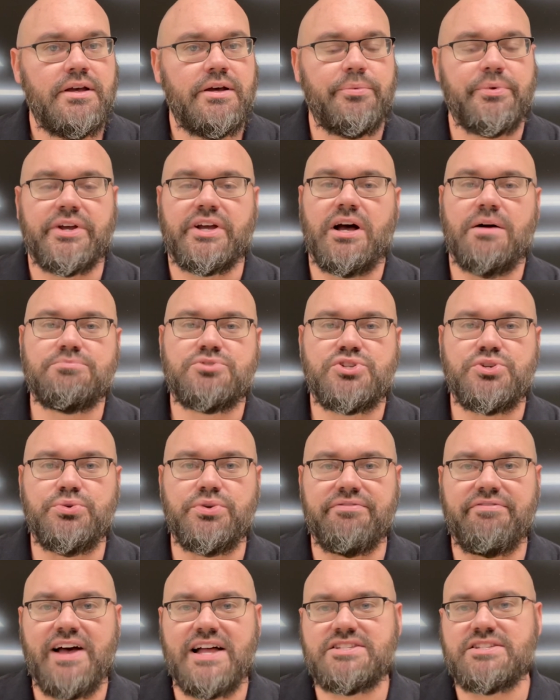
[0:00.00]
When it comes to
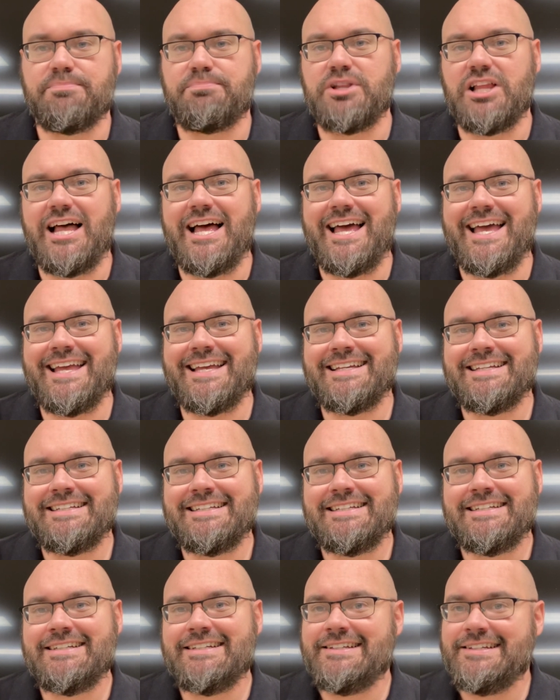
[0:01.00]
defensive play,
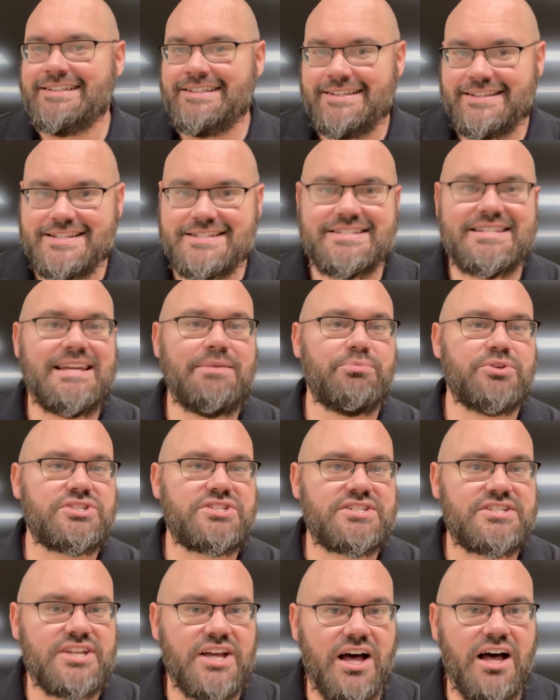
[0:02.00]
this team
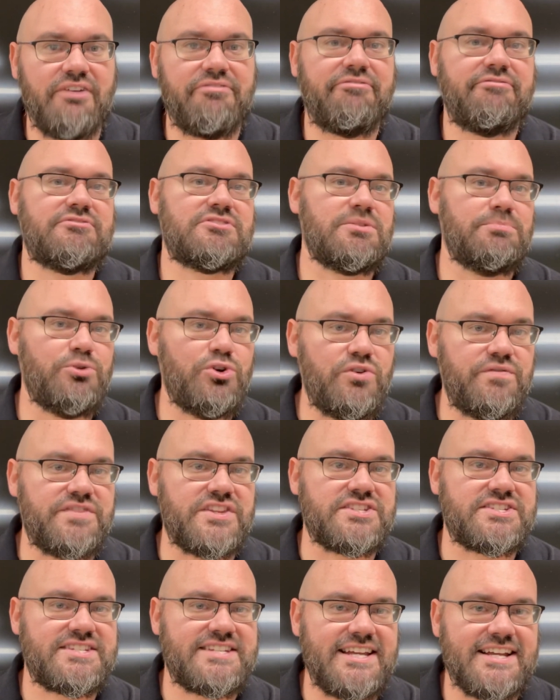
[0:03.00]
was tough to move
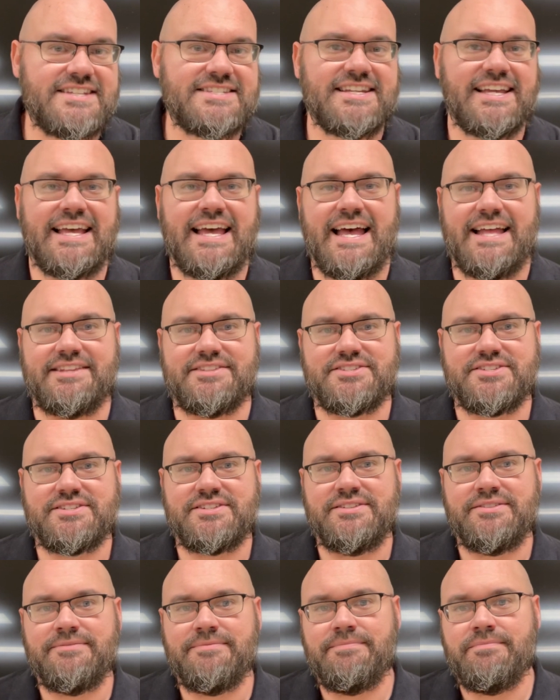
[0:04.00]
the sticks against.